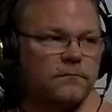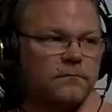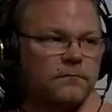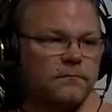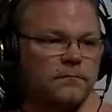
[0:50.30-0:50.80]

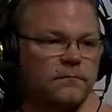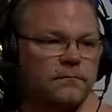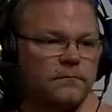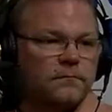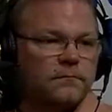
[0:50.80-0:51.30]

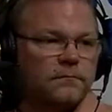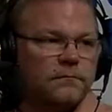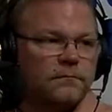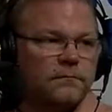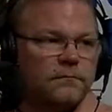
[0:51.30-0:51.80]

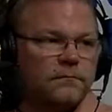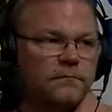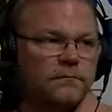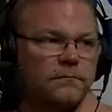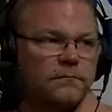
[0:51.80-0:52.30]

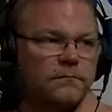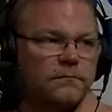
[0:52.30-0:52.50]
[no speech]